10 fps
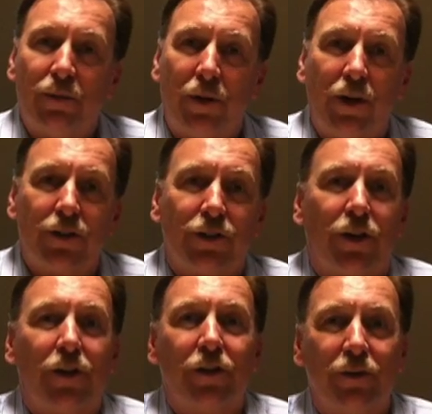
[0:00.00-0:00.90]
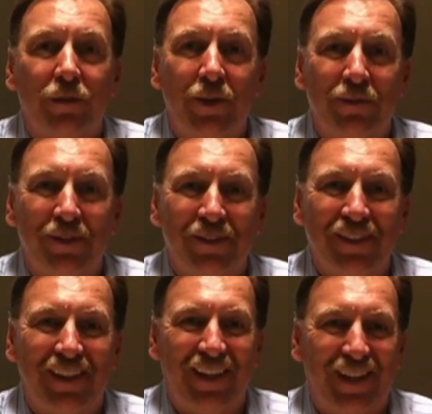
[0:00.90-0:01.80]
to the parks talking to
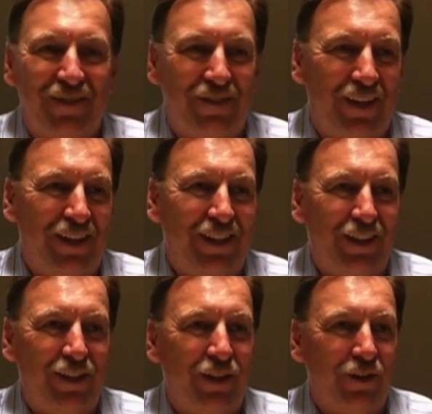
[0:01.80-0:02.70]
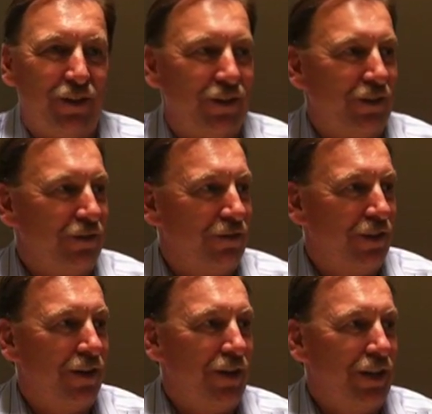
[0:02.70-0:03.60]
people, and I find that they're
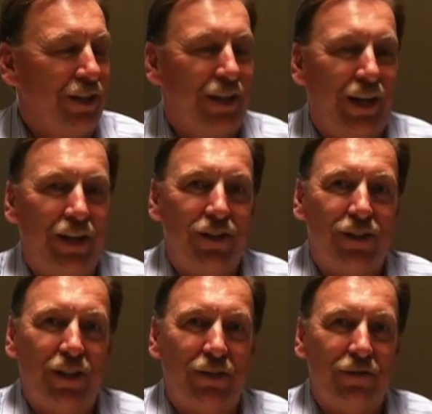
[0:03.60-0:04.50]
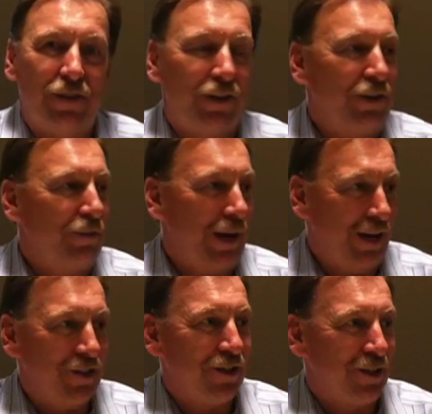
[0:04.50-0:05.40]
very engaged and very
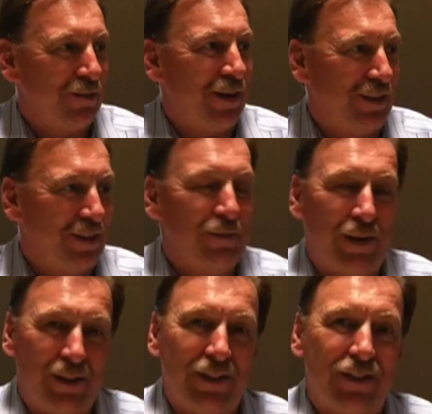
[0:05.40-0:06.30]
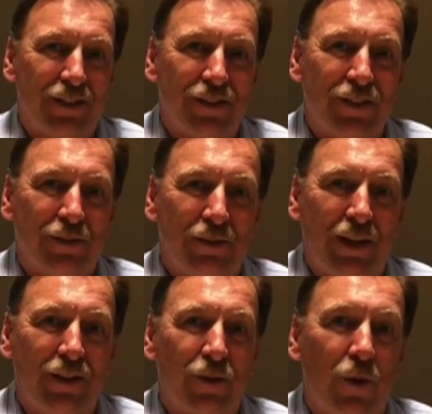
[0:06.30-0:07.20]
passionate about this system
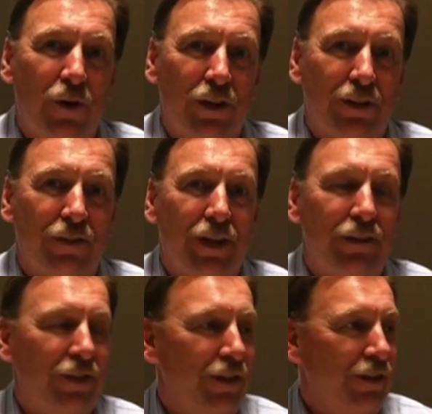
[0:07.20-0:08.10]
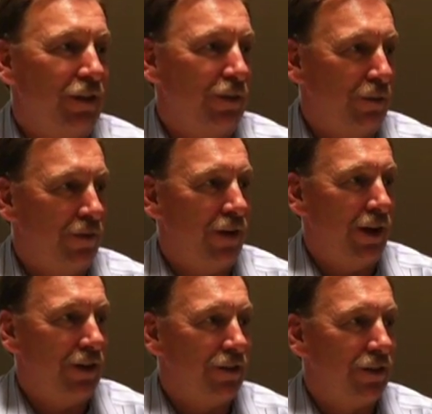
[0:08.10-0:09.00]
and the quality of life that it
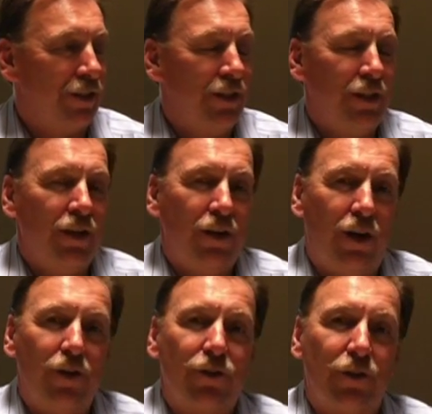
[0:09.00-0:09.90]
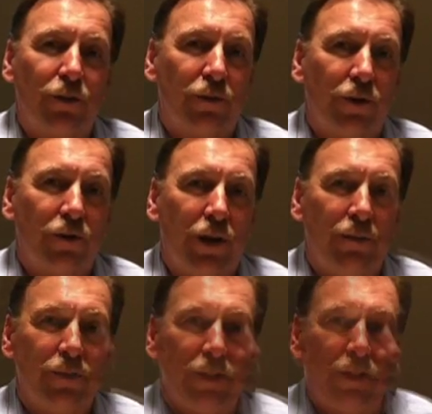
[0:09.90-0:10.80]
provides. Also, the
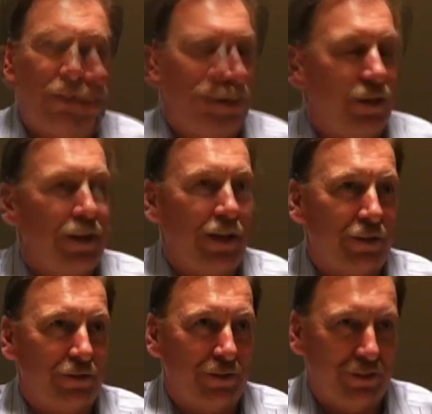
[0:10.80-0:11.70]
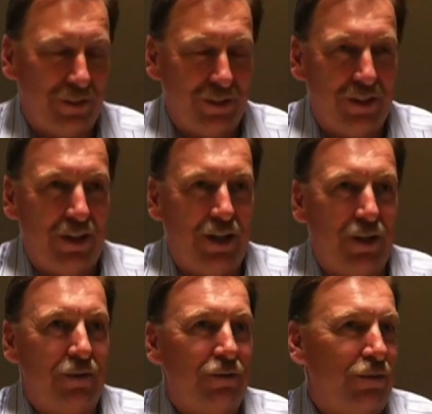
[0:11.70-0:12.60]
programs that the town
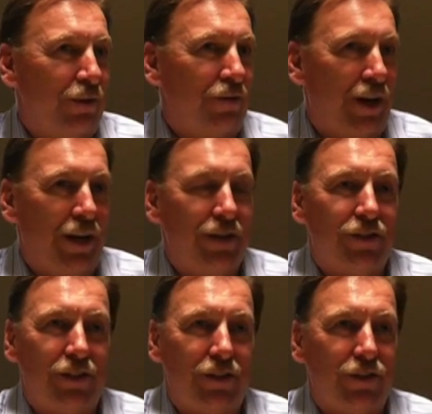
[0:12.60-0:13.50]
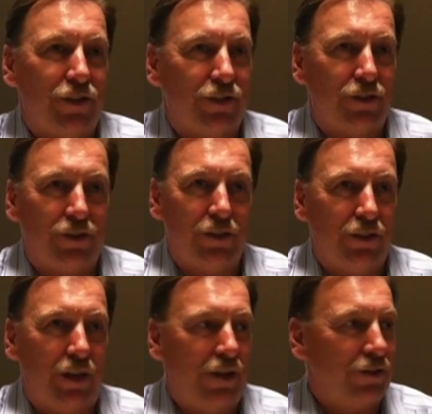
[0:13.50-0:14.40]
provides is just
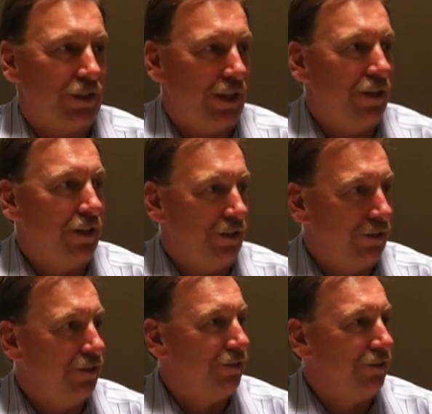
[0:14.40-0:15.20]
outstanding.